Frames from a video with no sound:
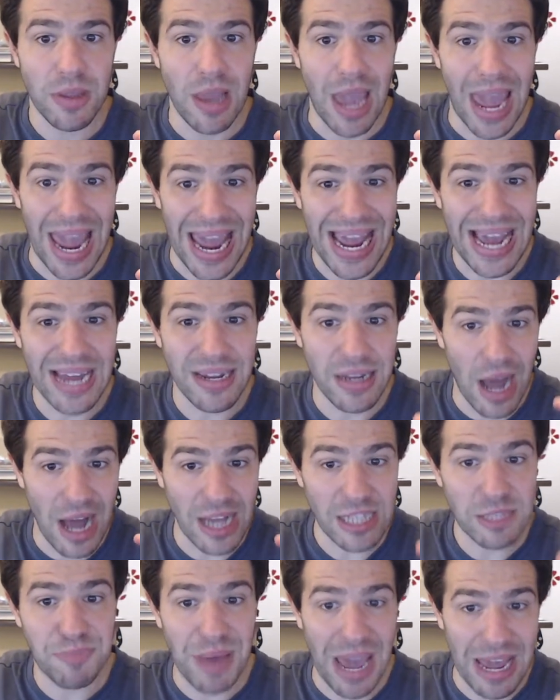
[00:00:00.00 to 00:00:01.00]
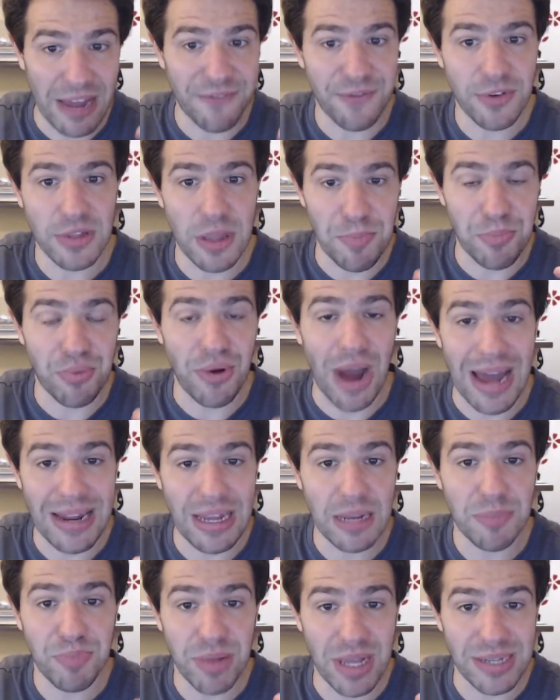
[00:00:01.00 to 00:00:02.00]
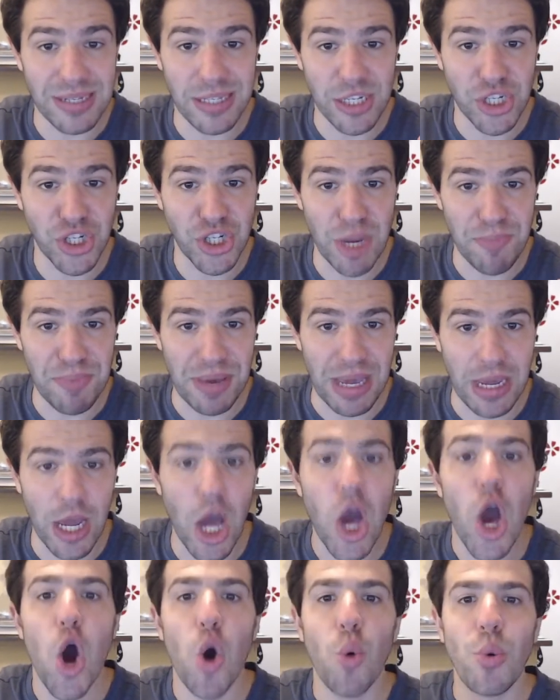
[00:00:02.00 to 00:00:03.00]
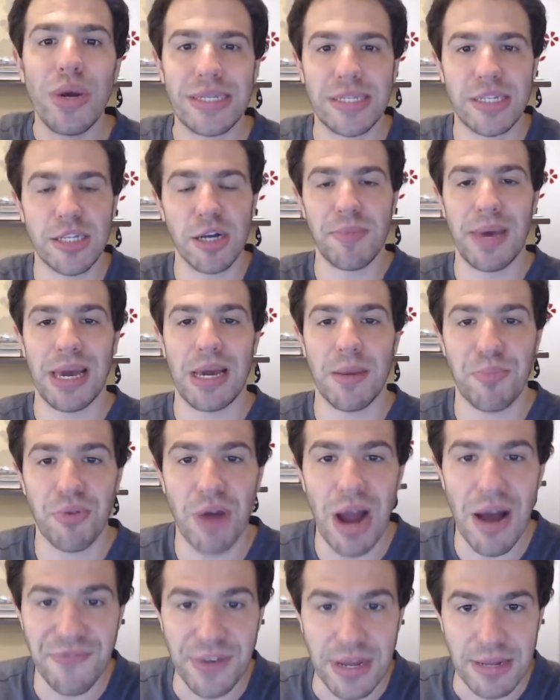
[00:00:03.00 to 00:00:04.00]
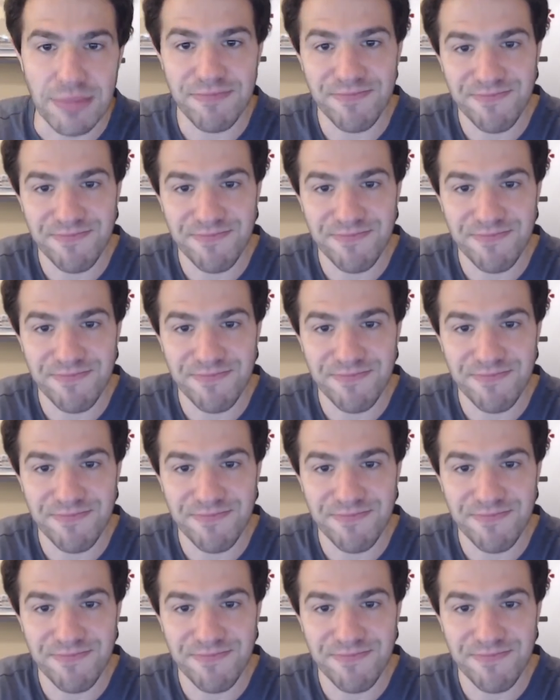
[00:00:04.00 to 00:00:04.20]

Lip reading: and us paying for the product plus the shipping, we still make a profit.